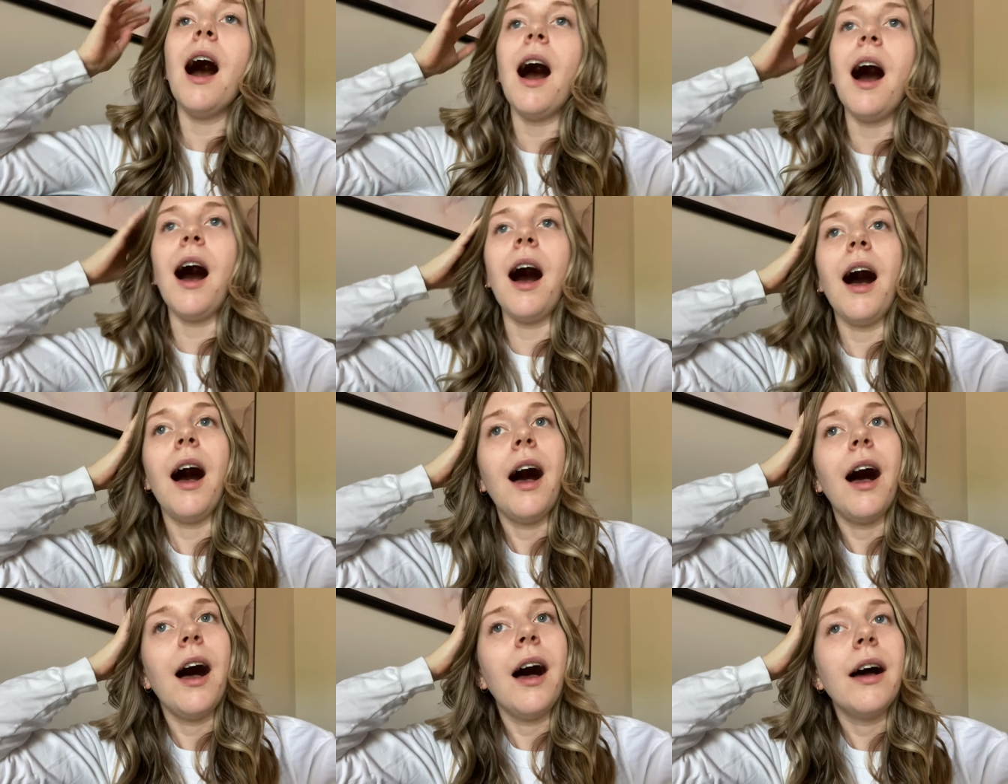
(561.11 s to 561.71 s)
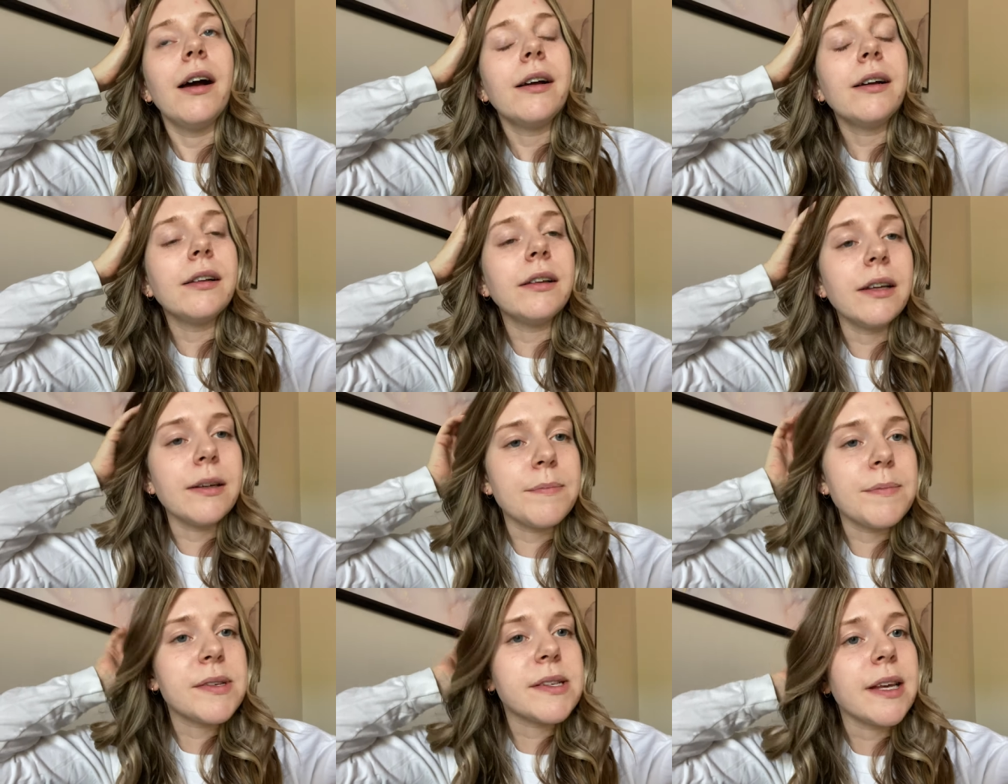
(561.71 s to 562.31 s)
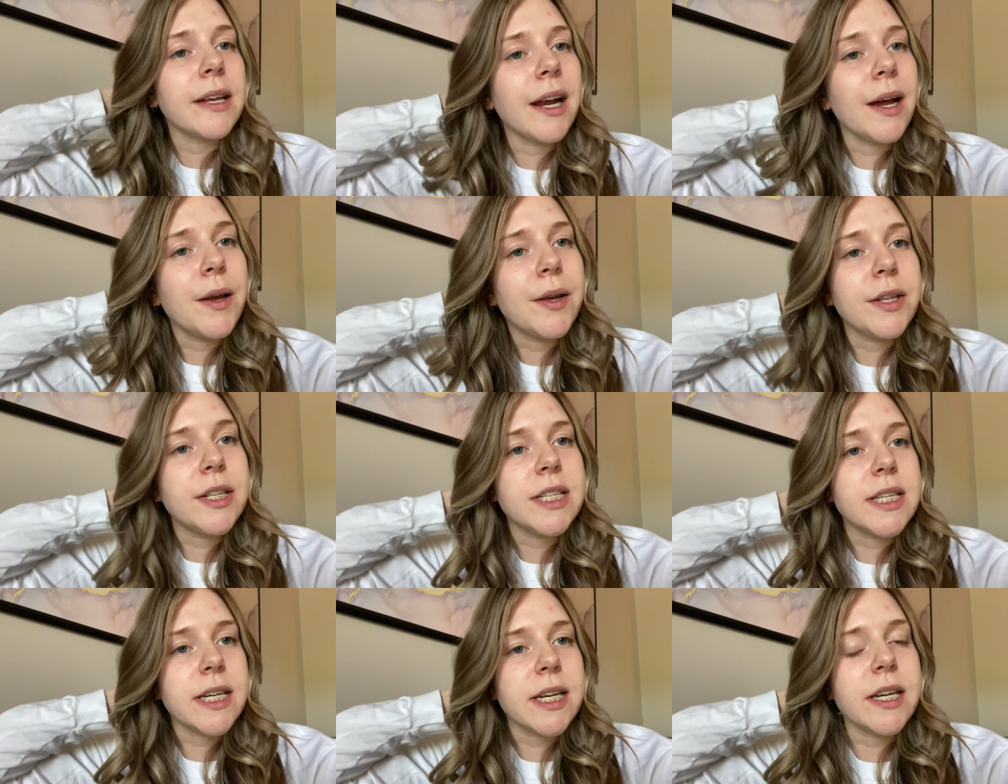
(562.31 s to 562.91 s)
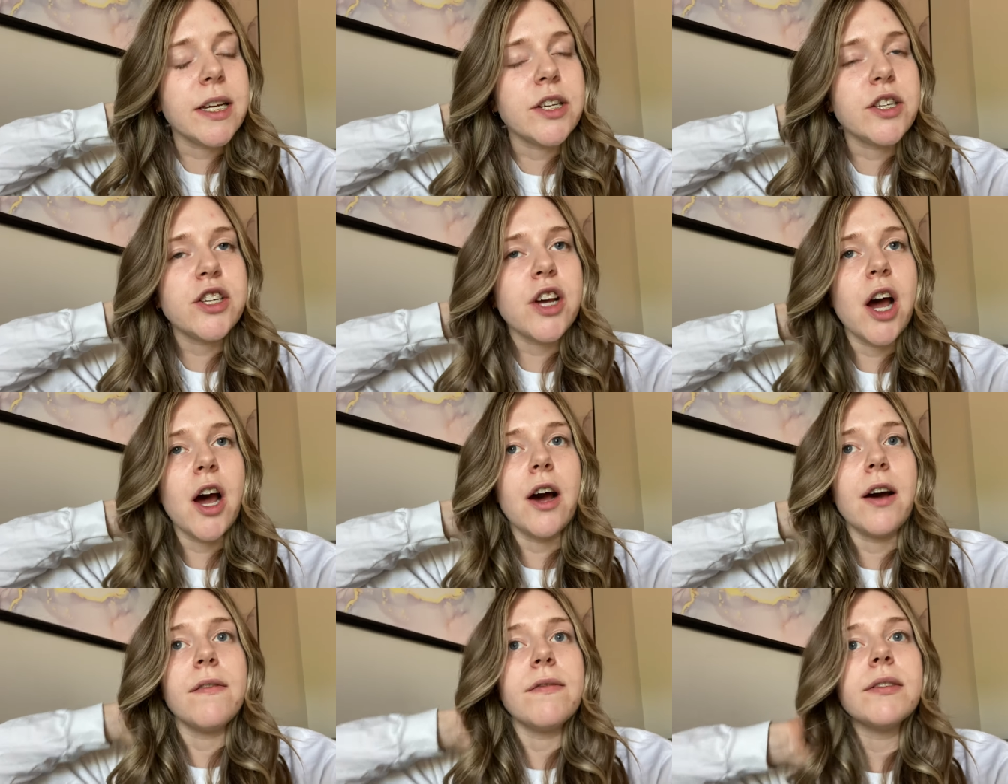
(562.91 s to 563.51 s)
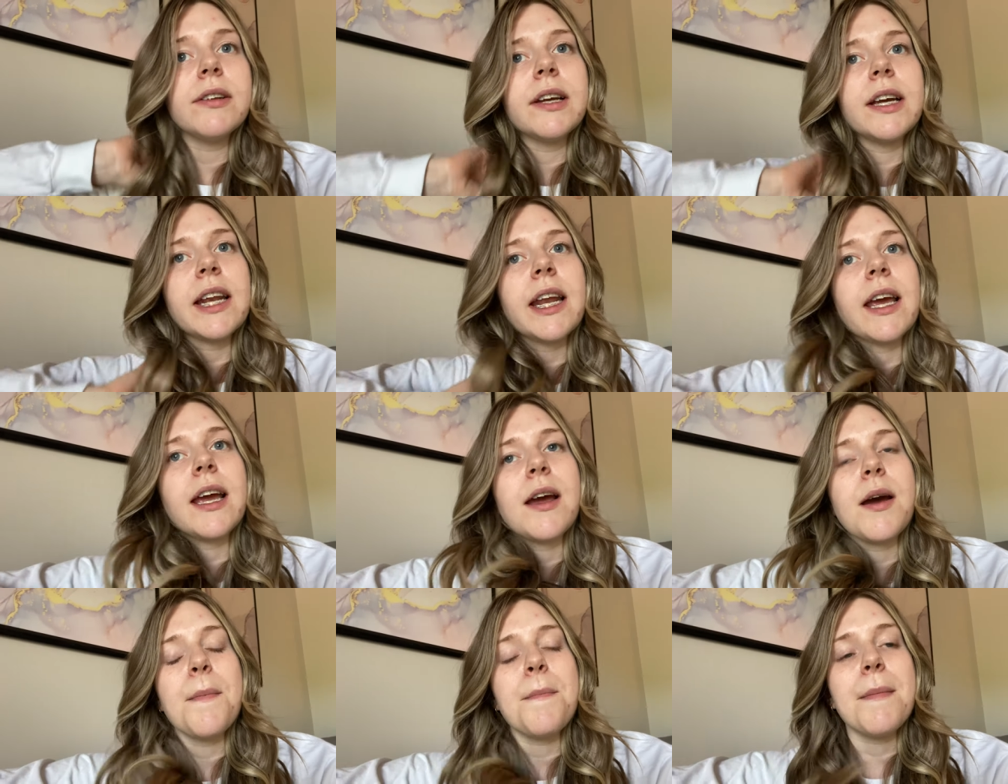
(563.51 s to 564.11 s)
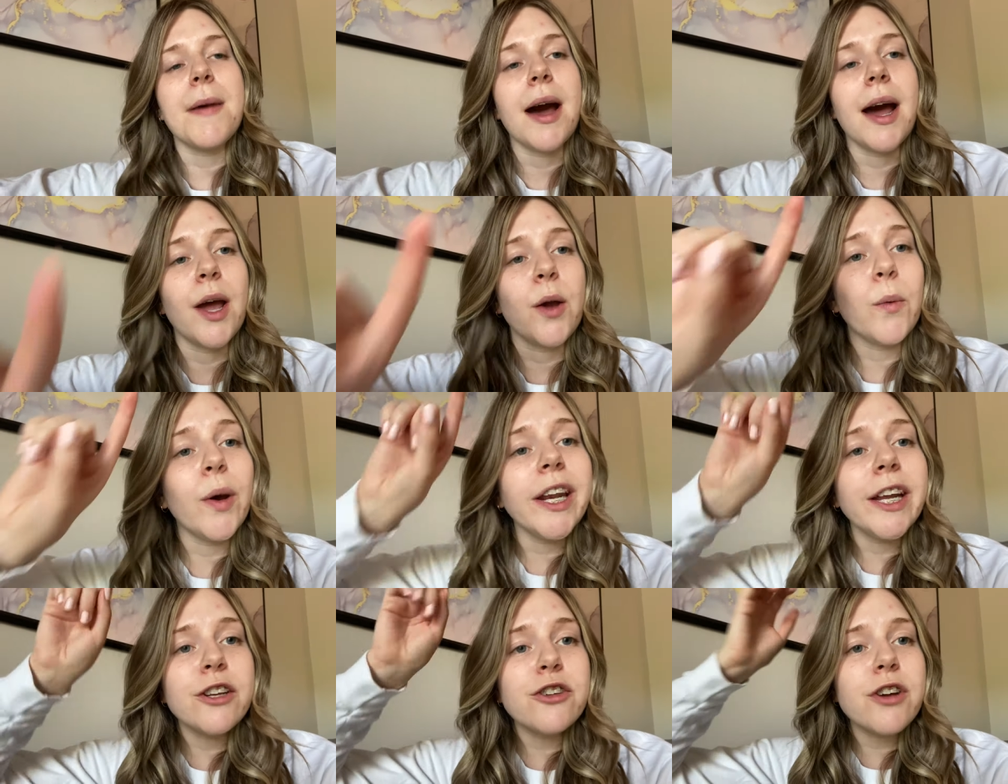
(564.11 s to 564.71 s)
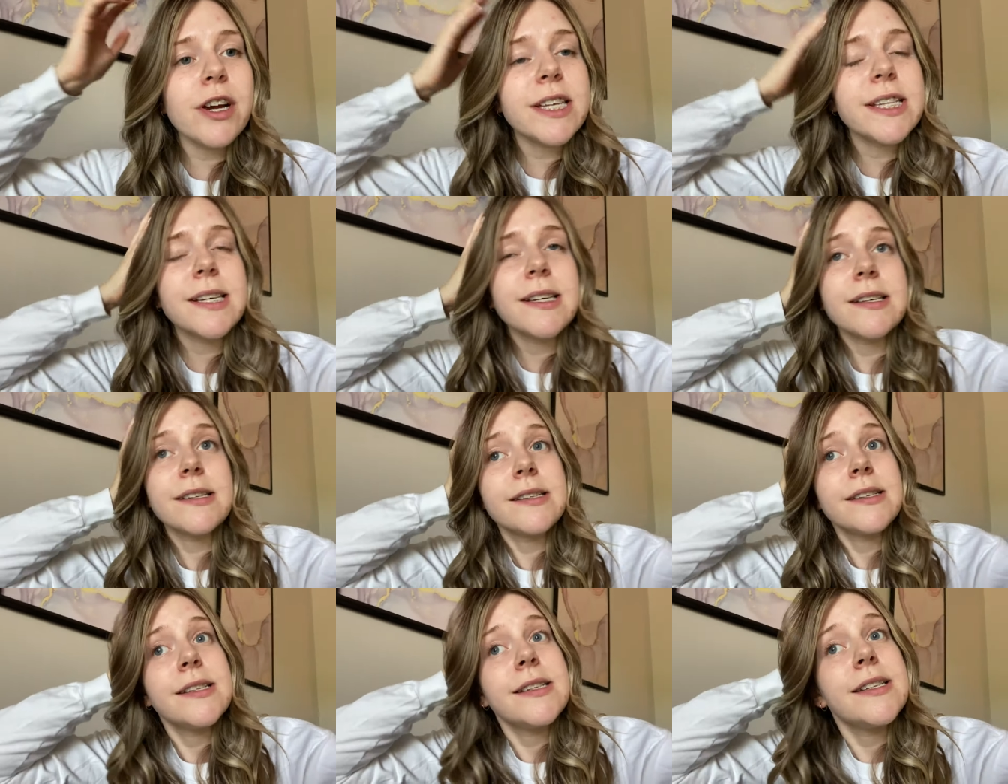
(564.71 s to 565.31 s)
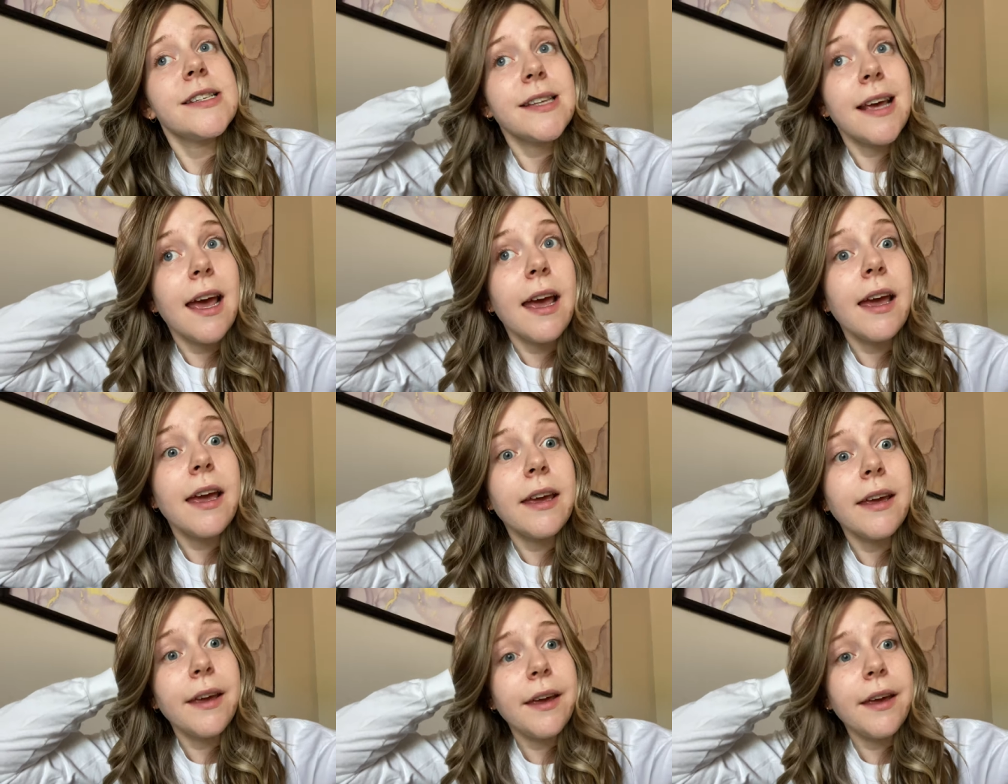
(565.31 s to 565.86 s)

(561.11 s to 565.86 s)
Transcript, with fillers: uh, clips that I did of cleaning my wedding dress because today